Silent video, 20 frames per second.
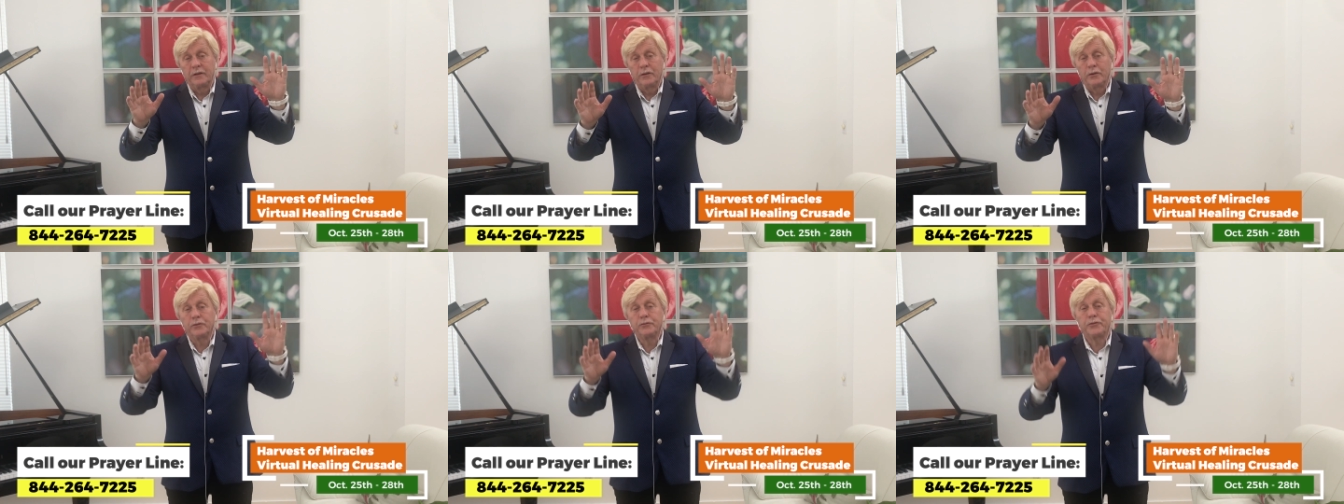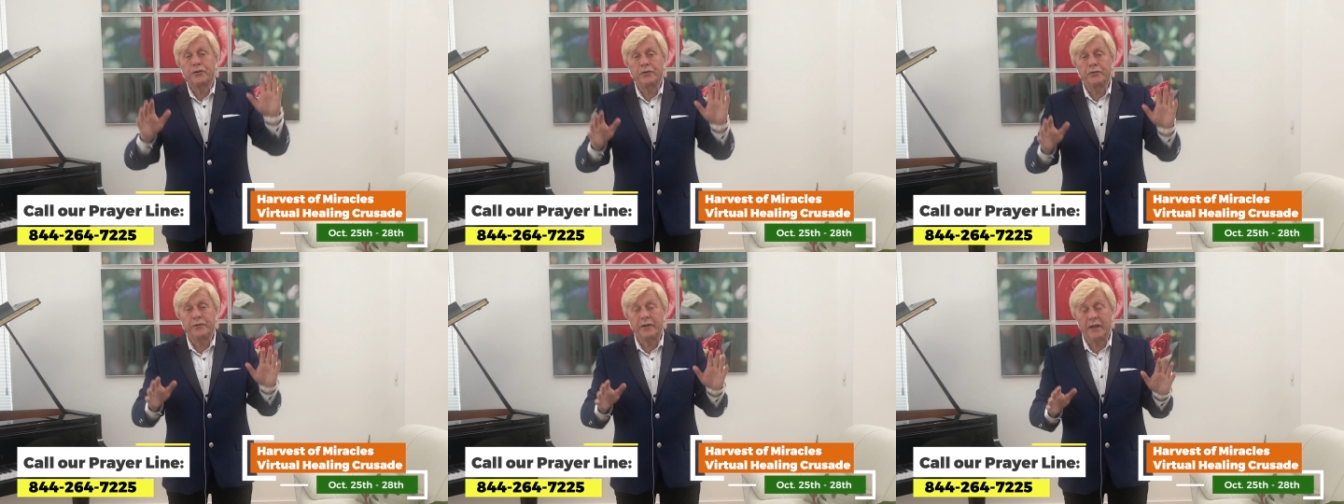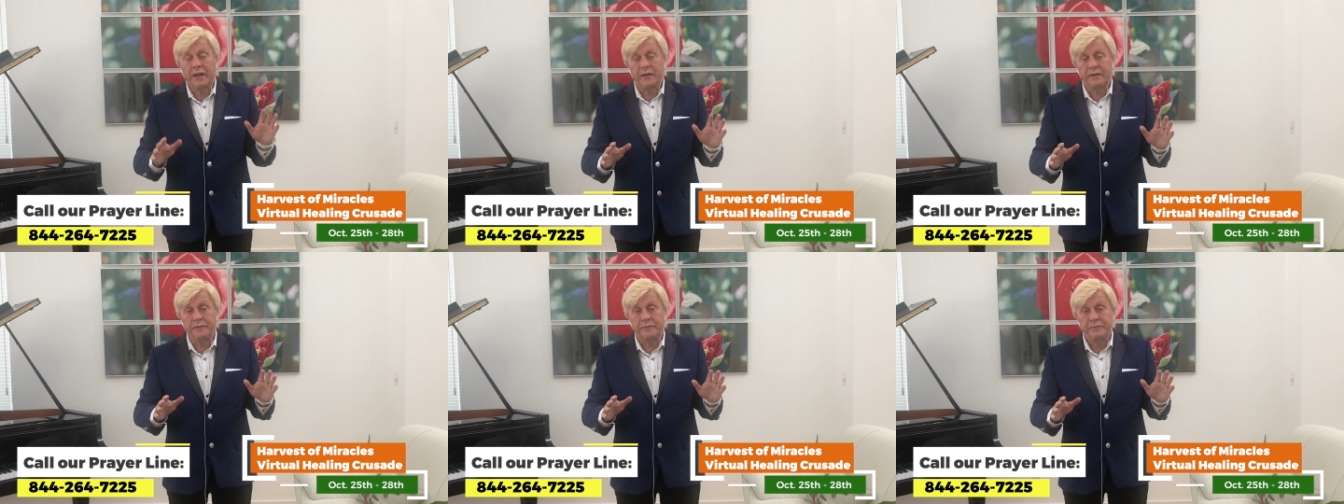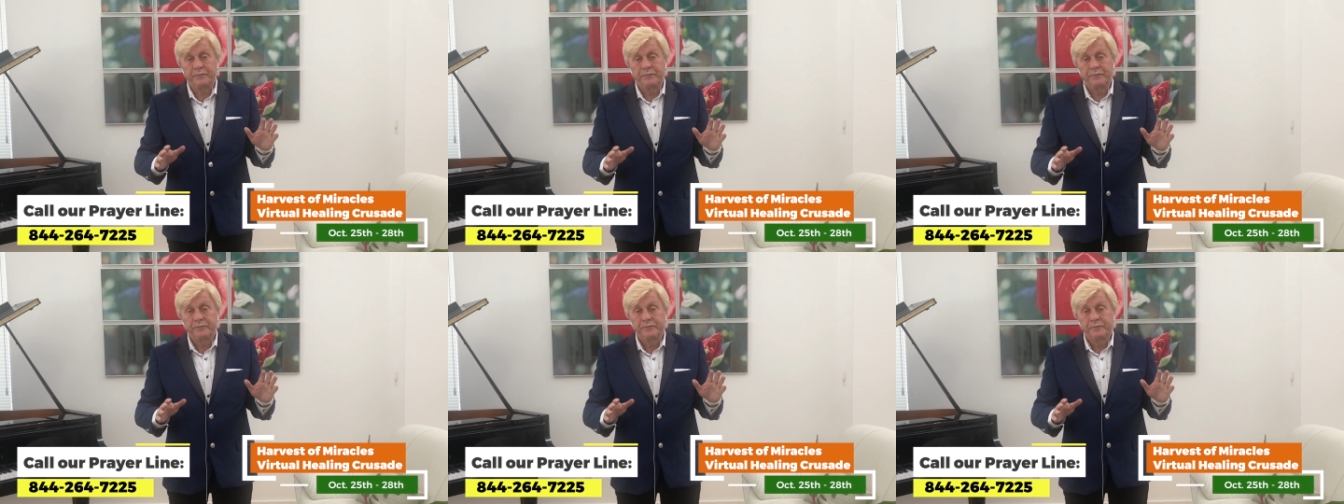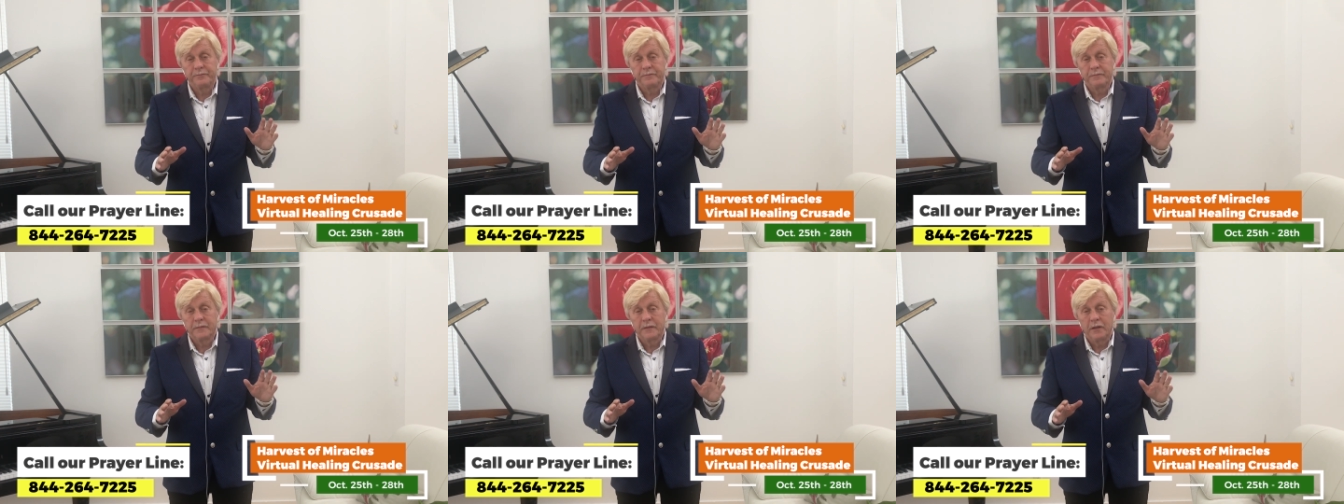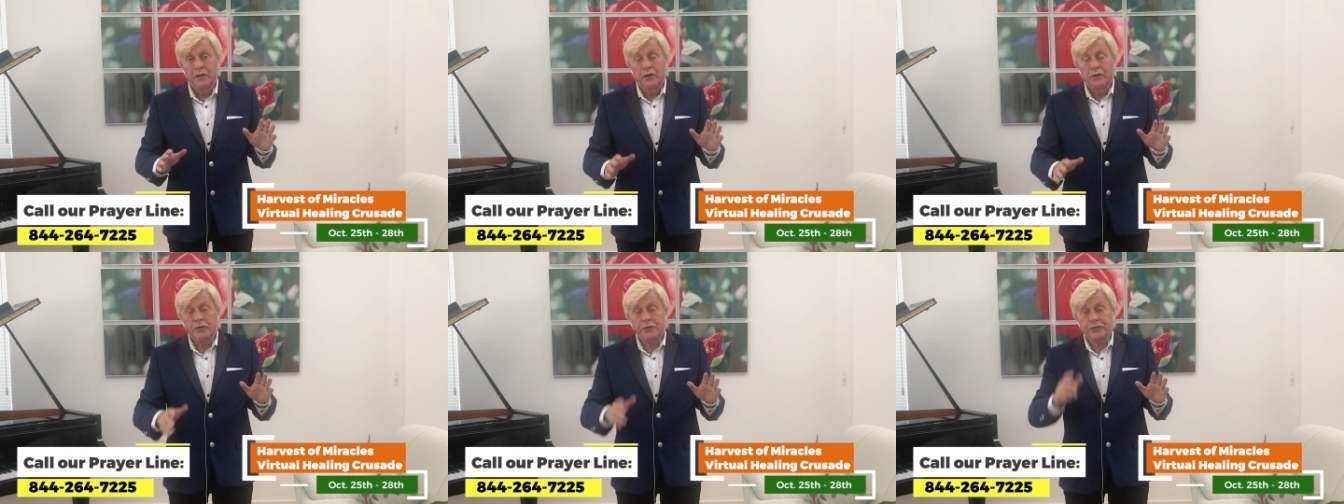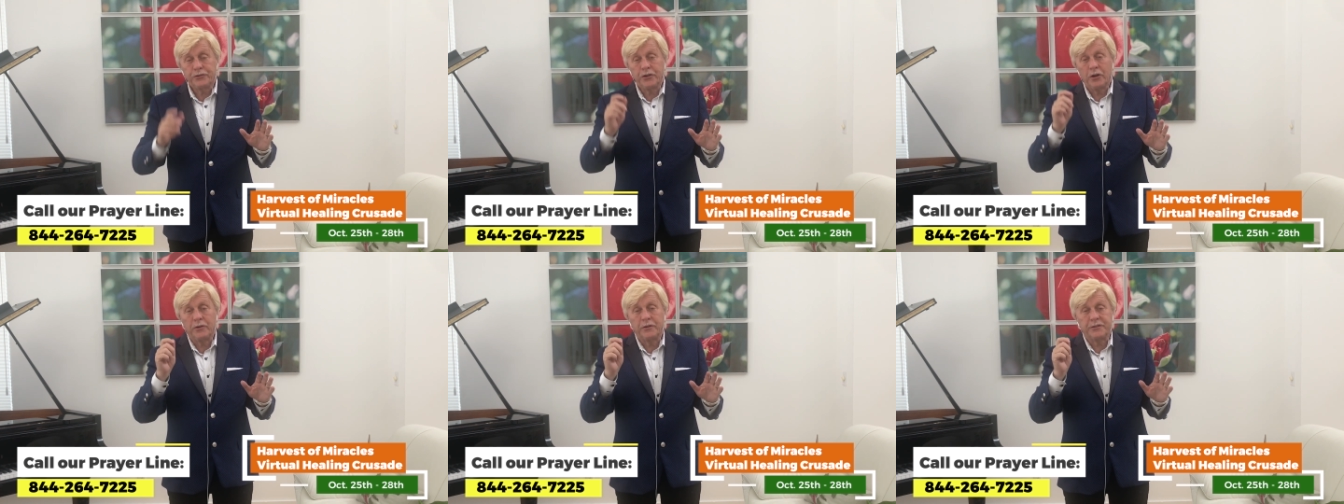who tune in, who
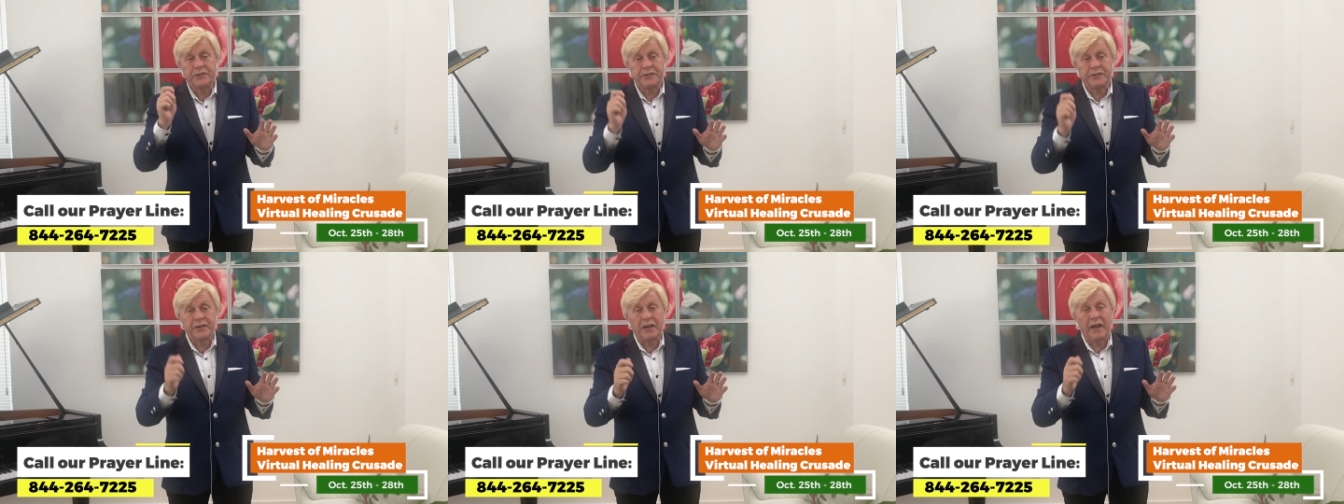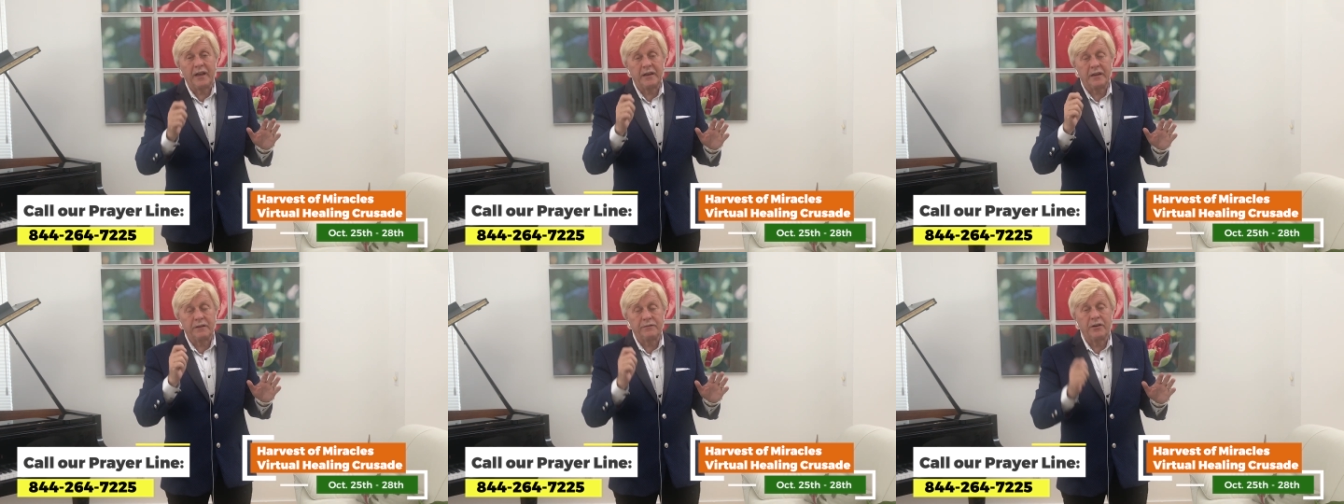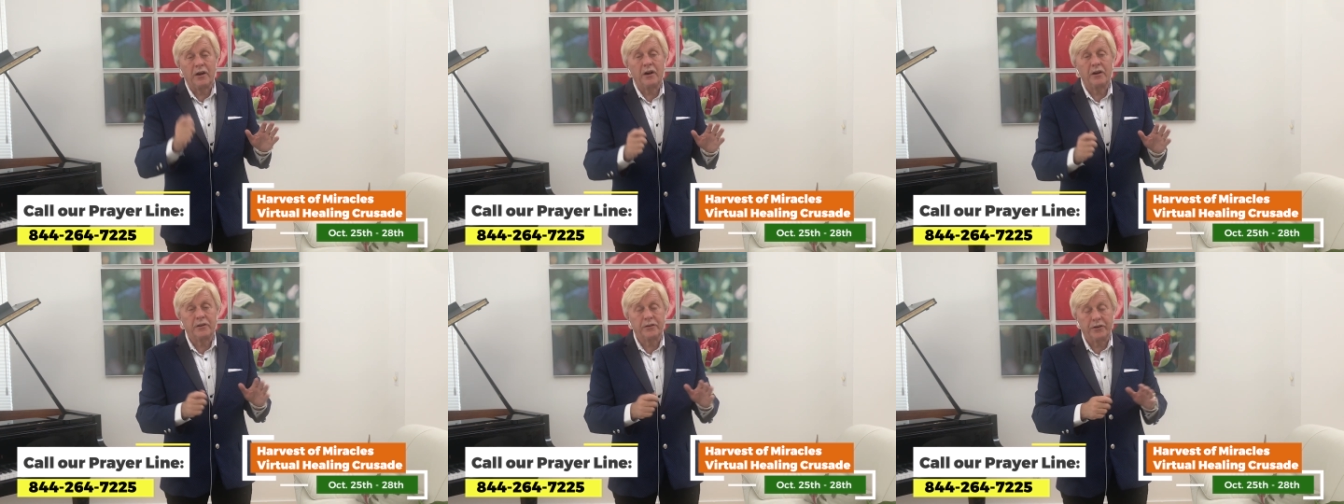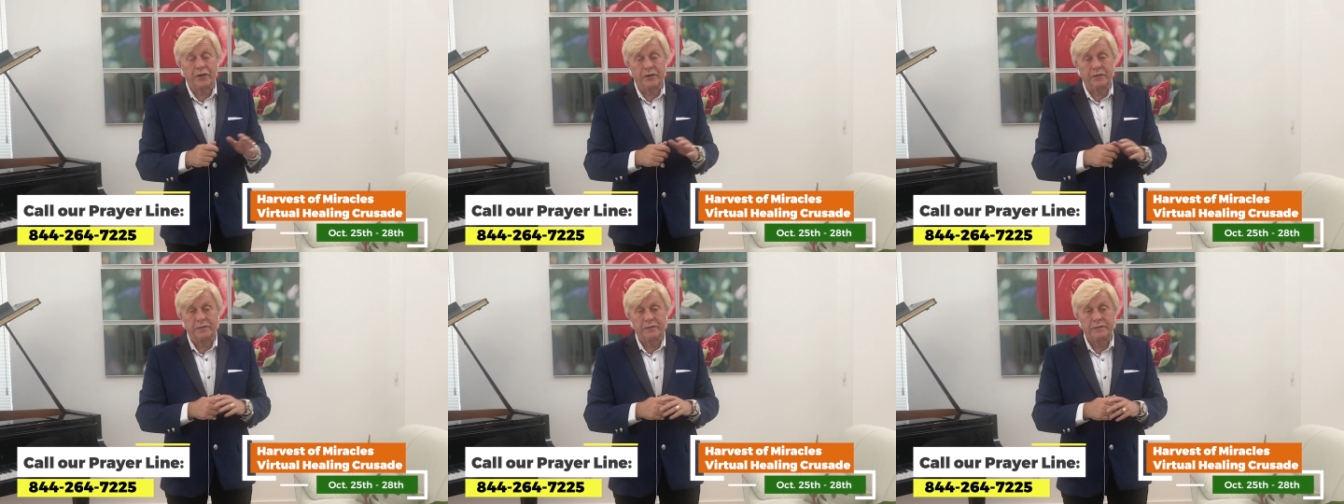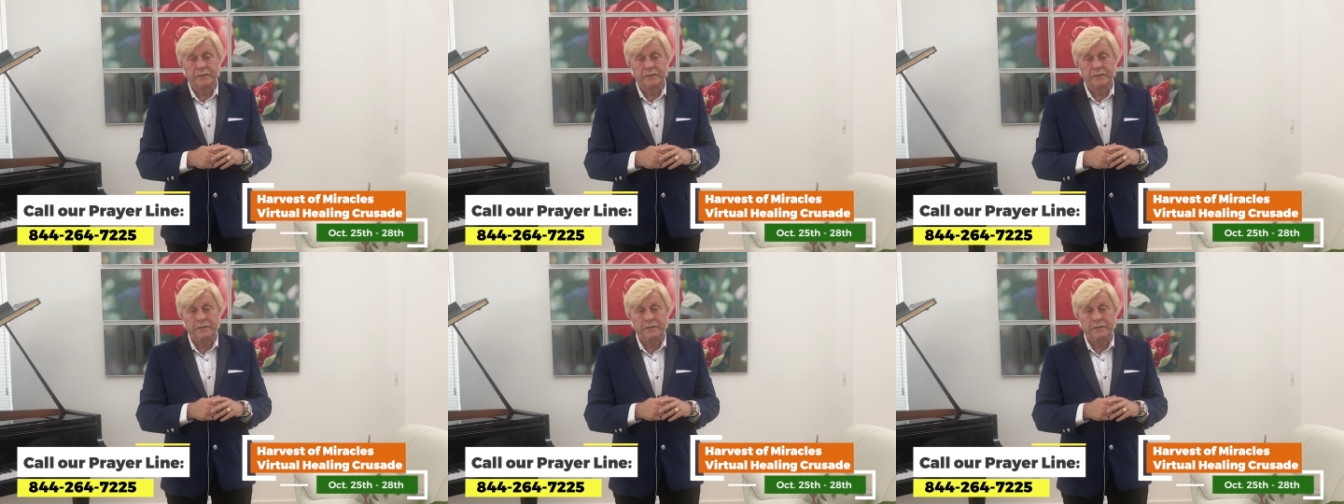show a sign of hunger.